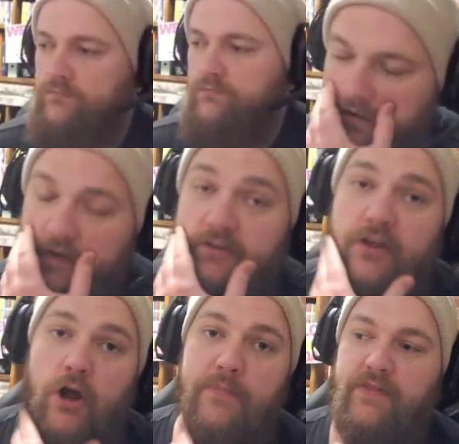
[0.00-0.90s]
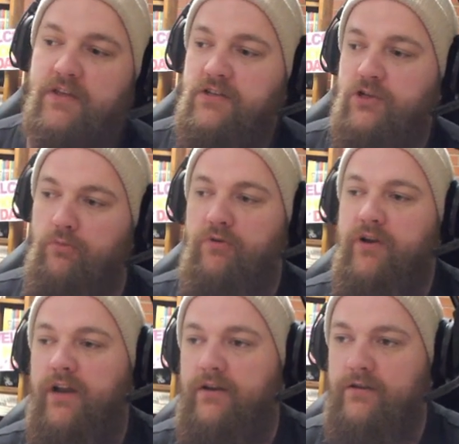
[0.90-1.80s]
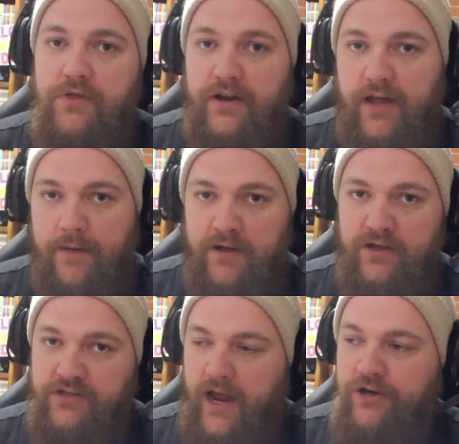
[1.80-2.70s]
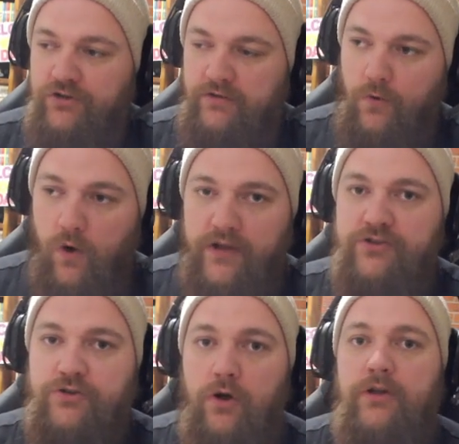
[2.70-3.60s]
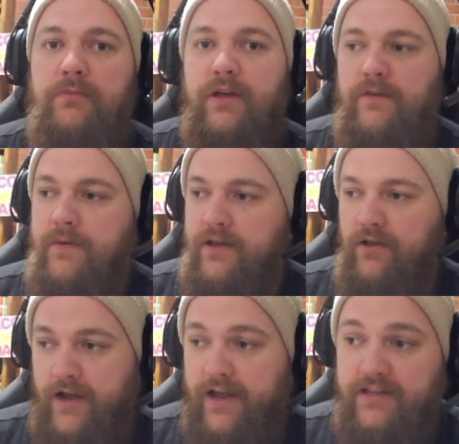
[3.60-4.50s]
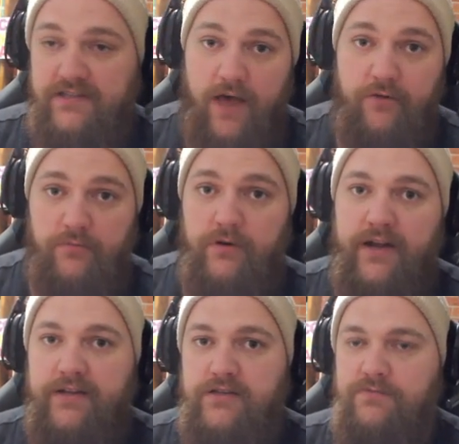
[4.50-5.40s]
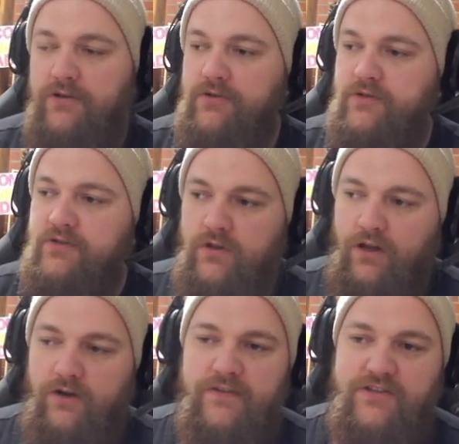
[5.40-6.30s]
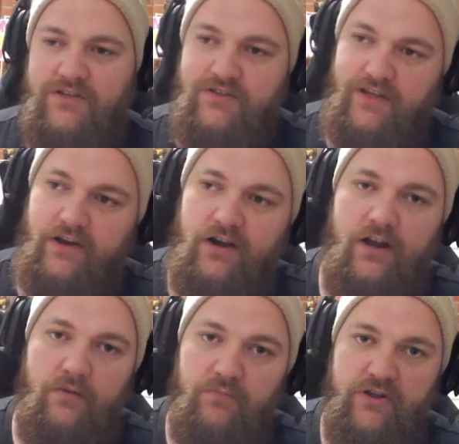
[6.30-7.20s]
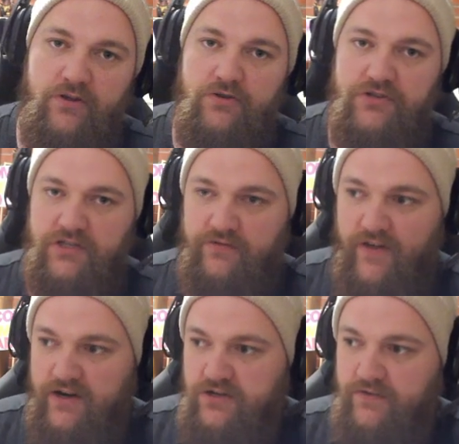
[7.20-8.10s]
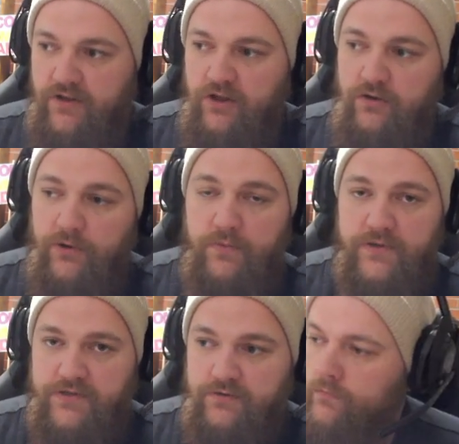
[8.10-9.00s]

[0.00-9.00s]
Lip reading: I really hope that the Assault Marine Thunderhammer is actually quite strong in PvP, like against other Marines, because you can obviously see they're at a pretty huge disadvantage. They've only got a bolt pistol.